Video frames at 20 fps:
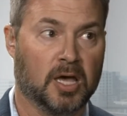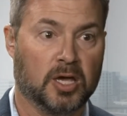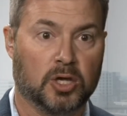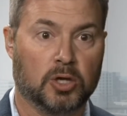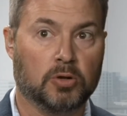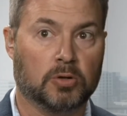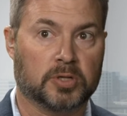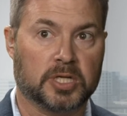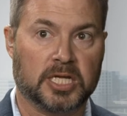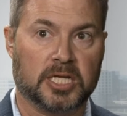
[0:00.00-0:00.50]

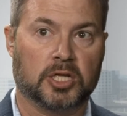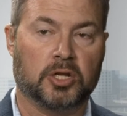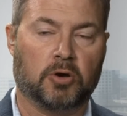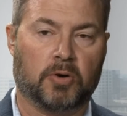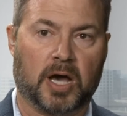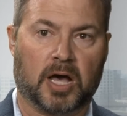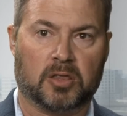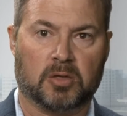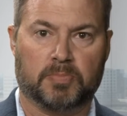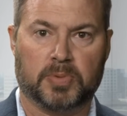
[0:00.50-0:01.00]
you don't need to know
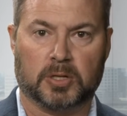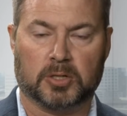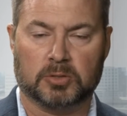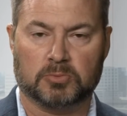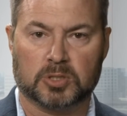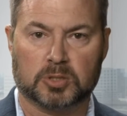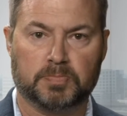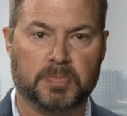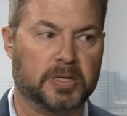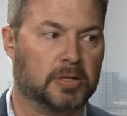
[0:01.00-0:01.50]
how the building
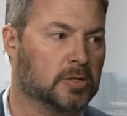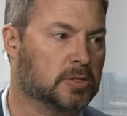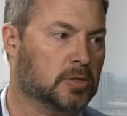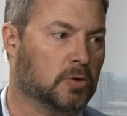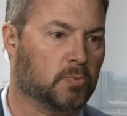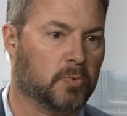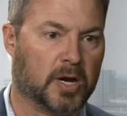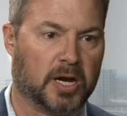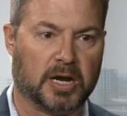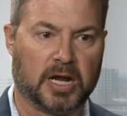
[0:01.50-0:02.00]
was built
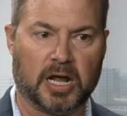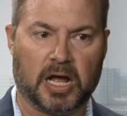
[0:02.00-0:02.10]
or where